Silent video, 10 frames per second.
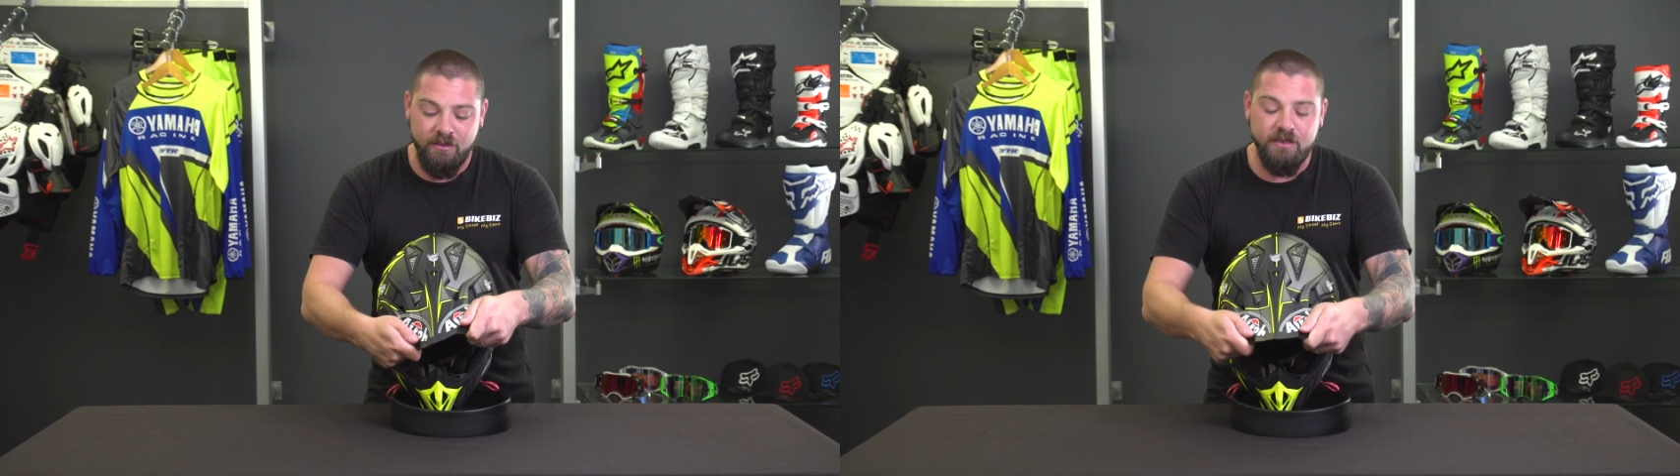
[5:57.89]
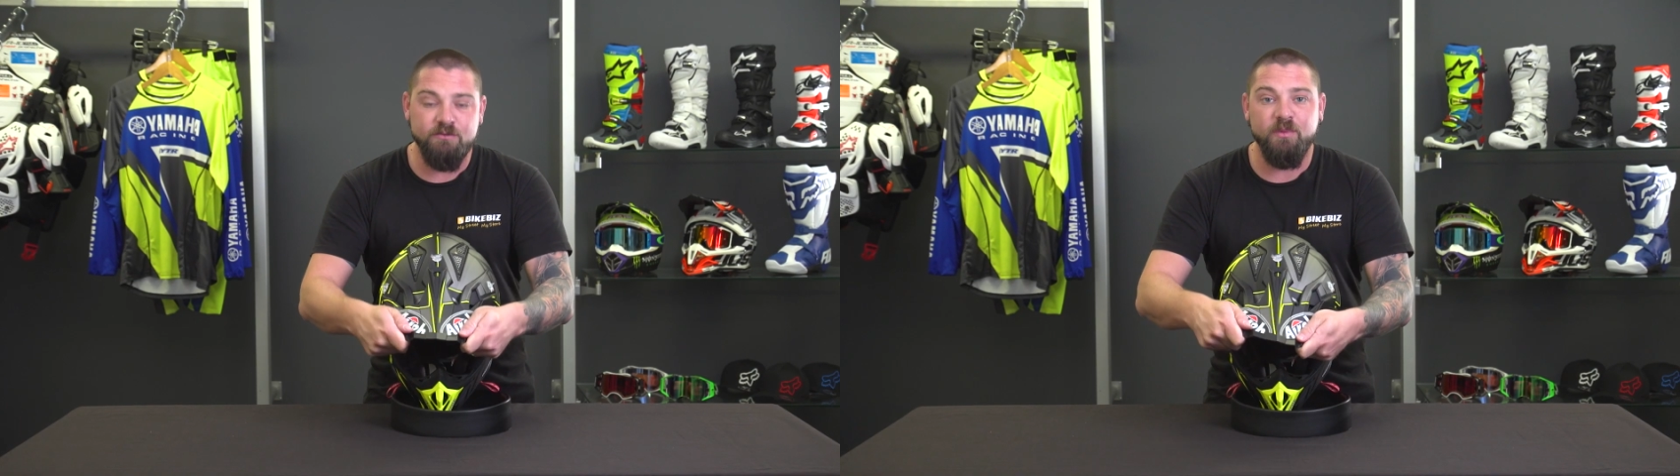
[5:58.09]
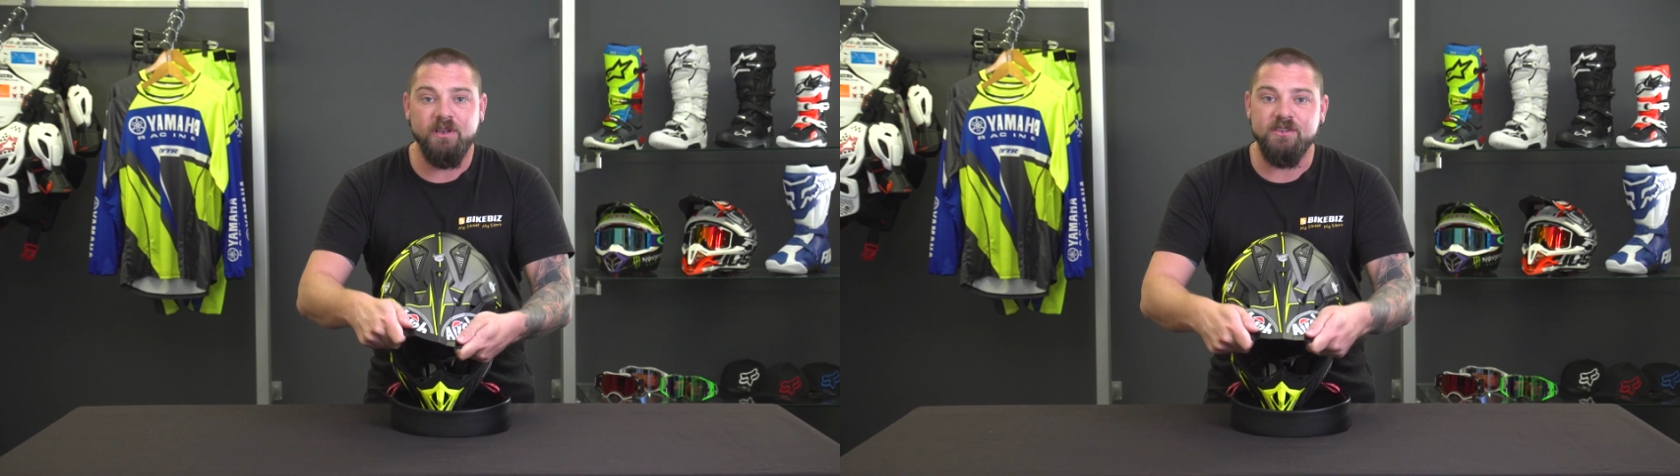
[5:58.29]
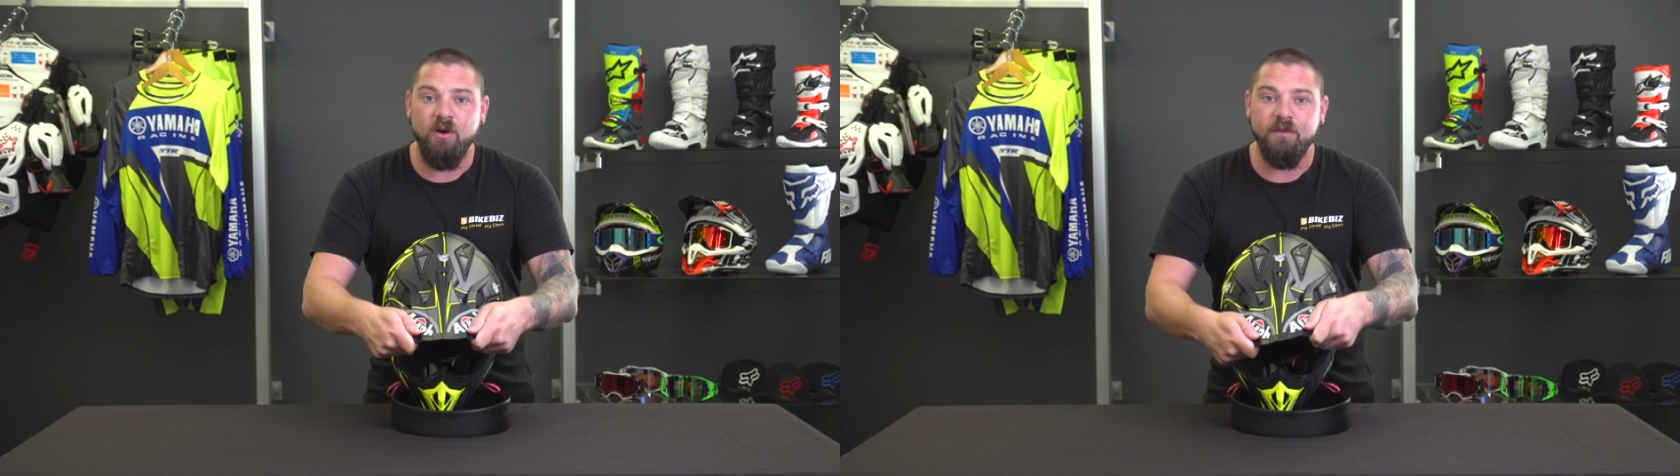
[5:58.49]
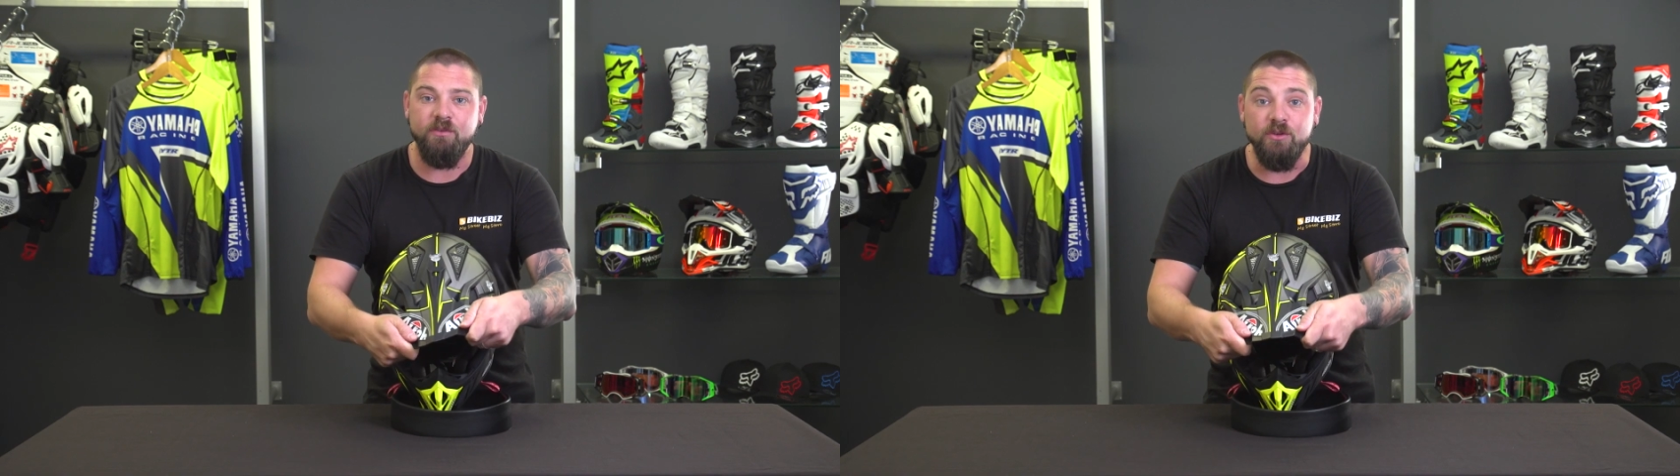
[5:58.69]
This will be
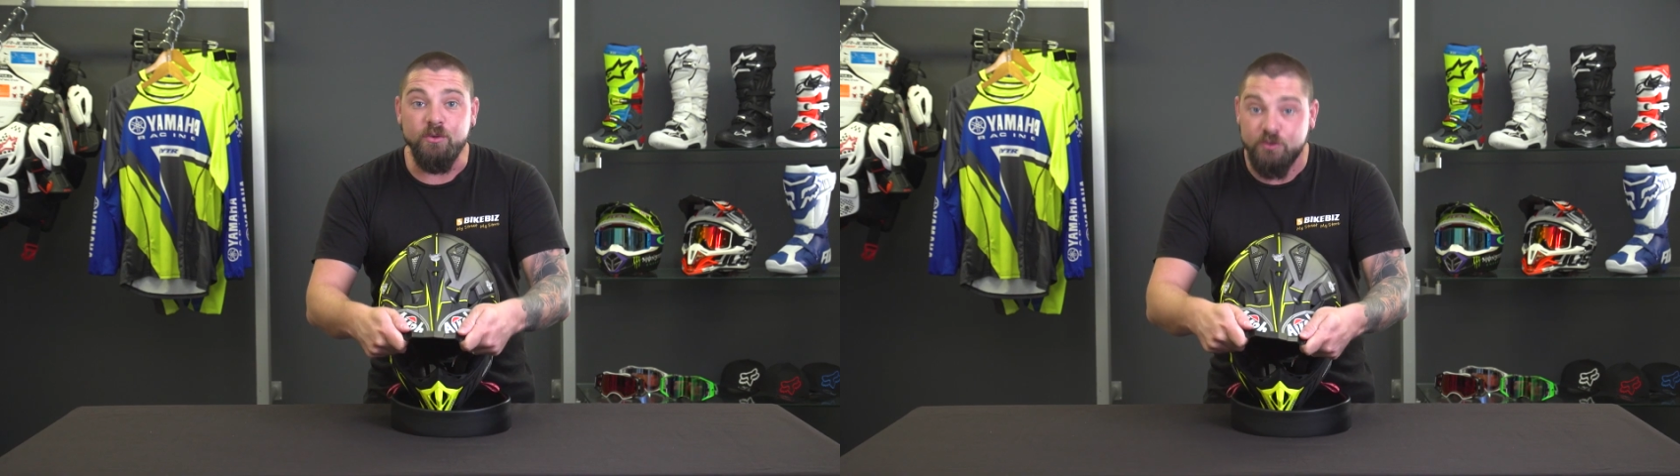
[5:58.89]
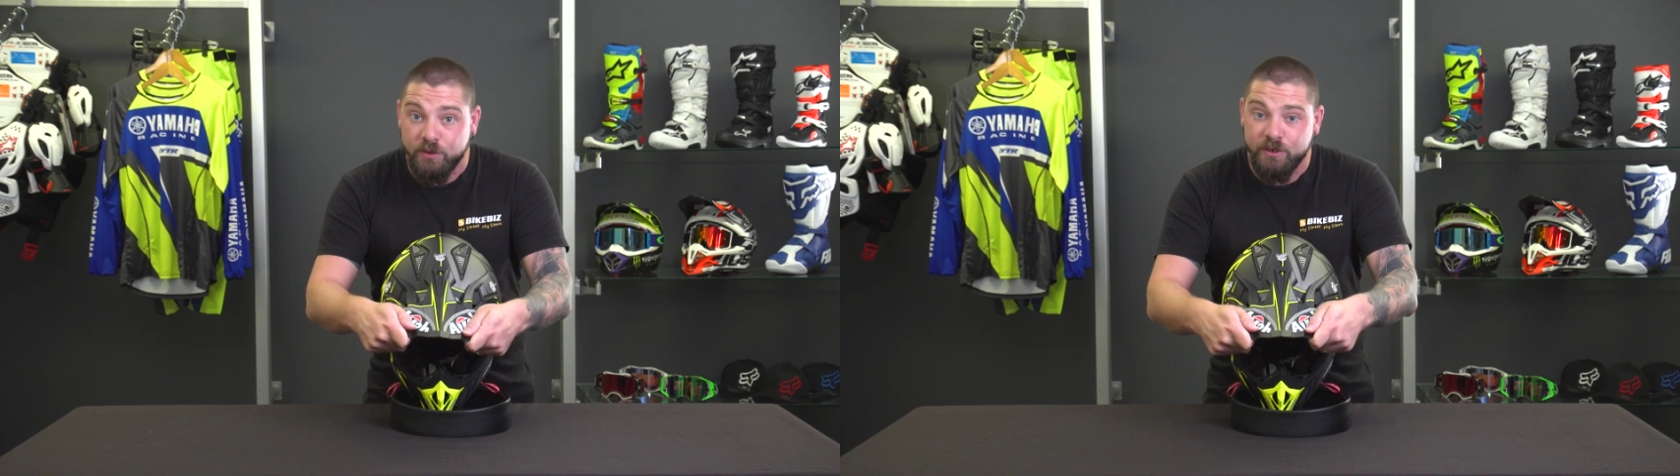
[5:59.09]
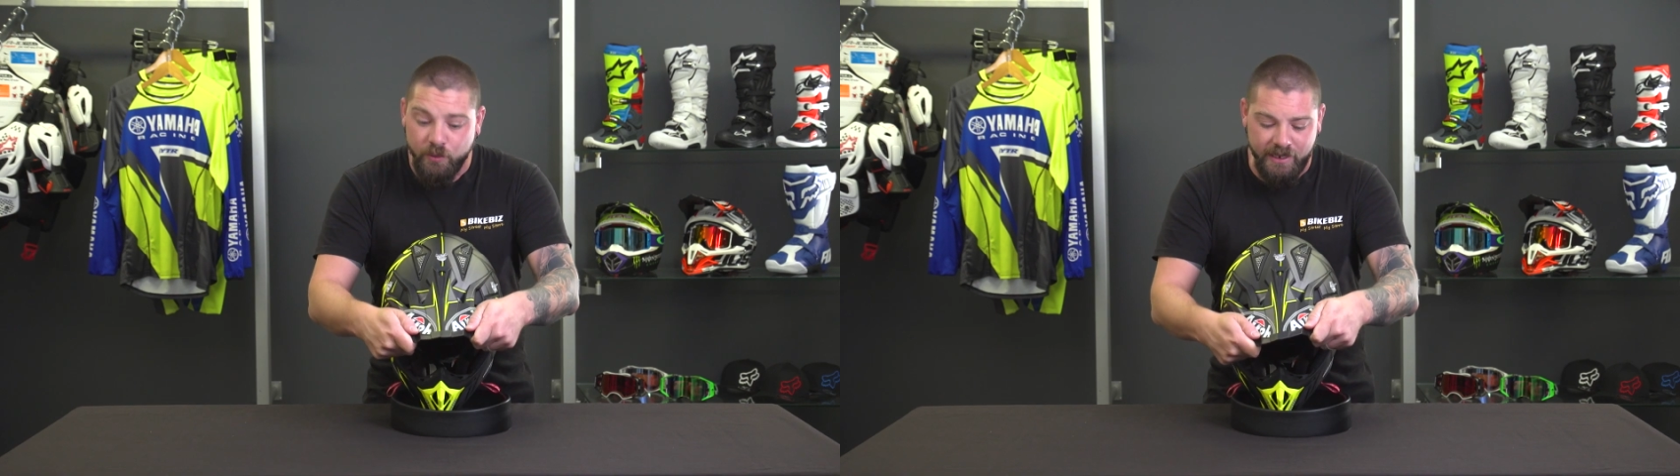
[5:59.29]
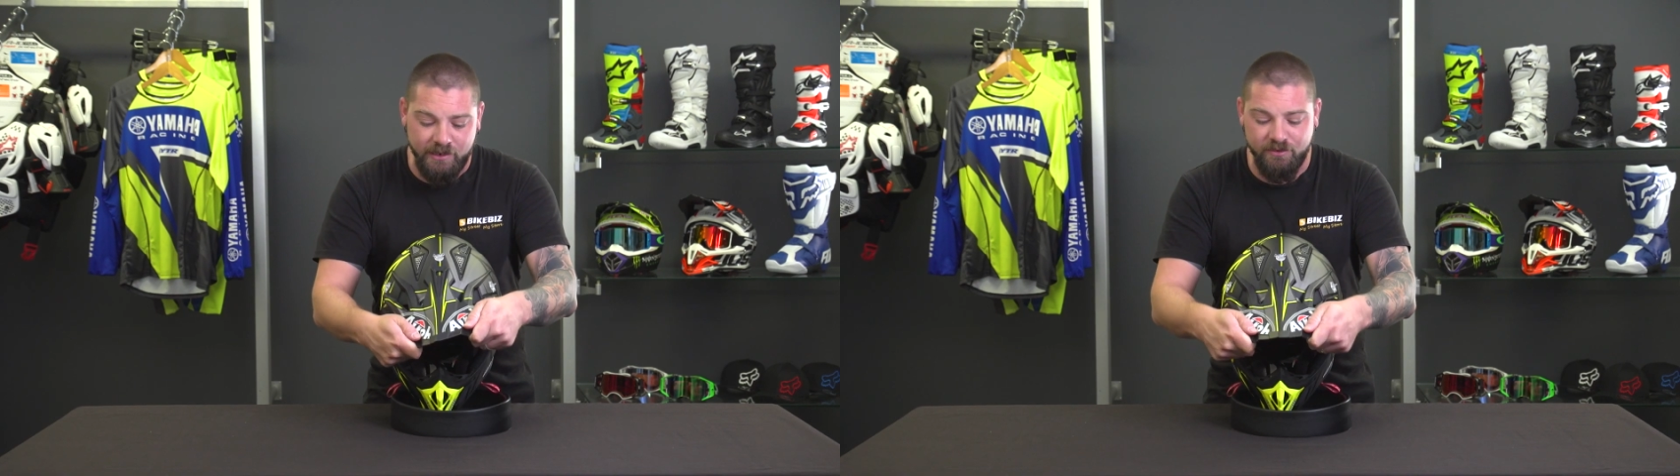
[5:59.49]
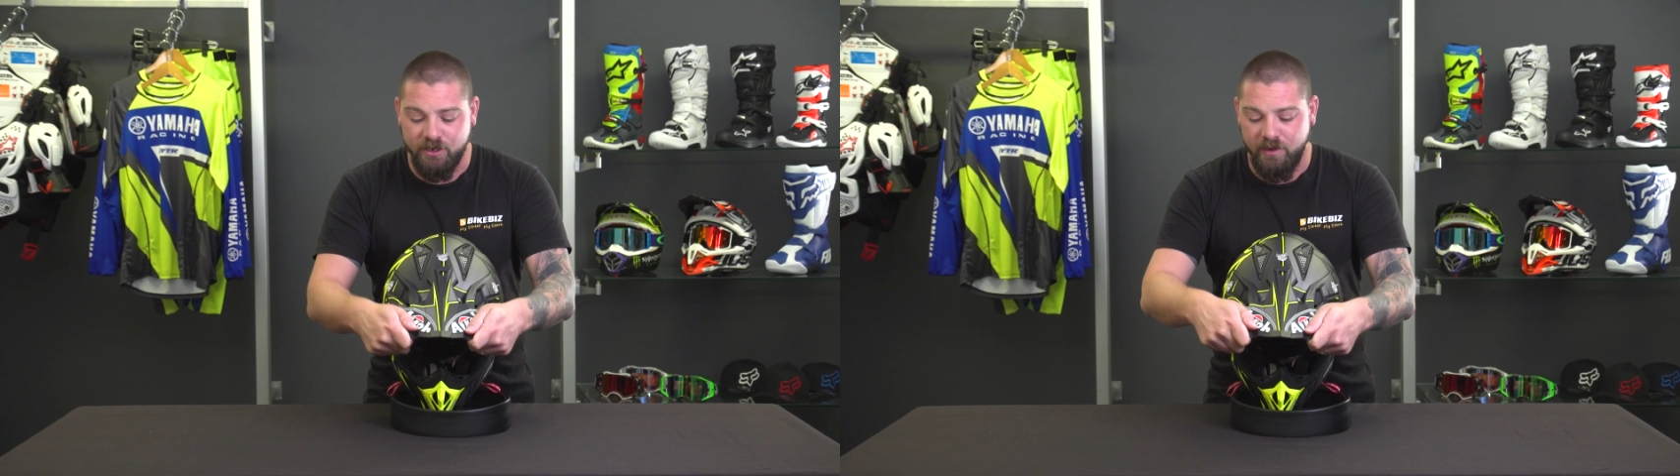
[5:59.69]
designed if you do drill your head
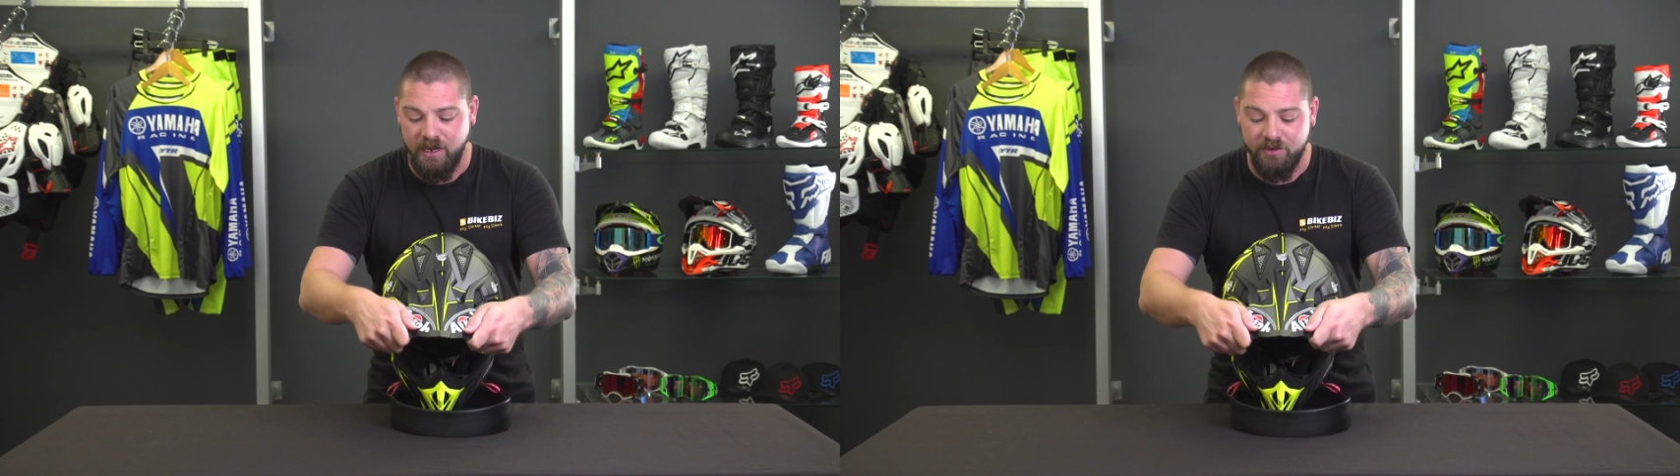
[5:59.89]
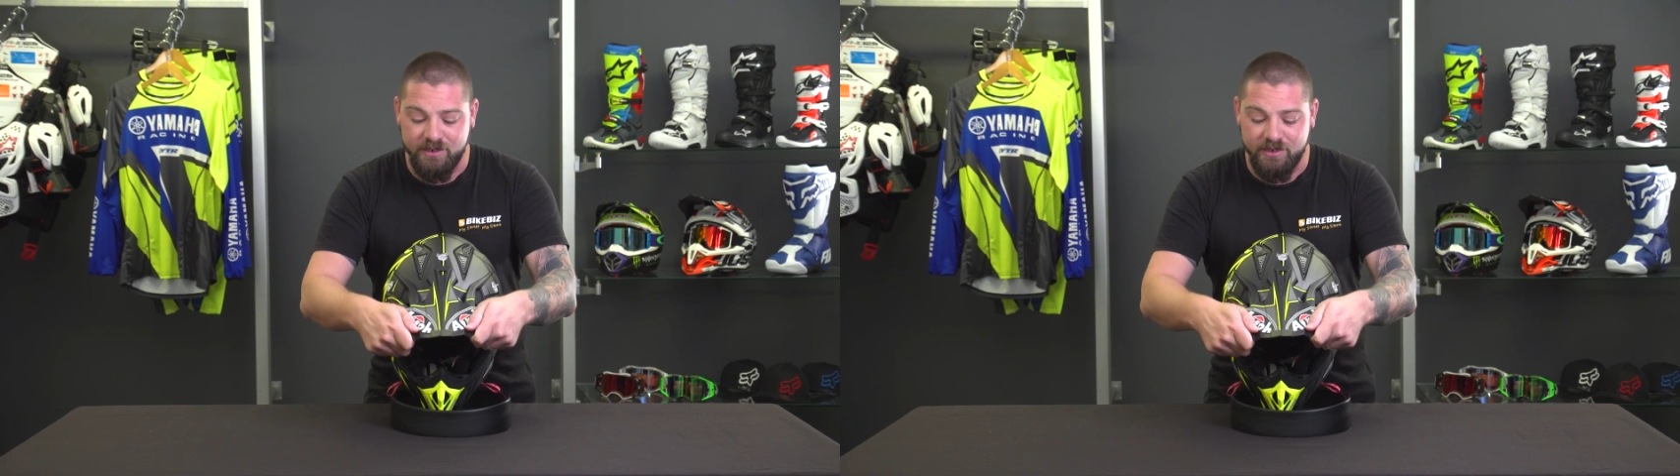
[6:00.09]
into the ground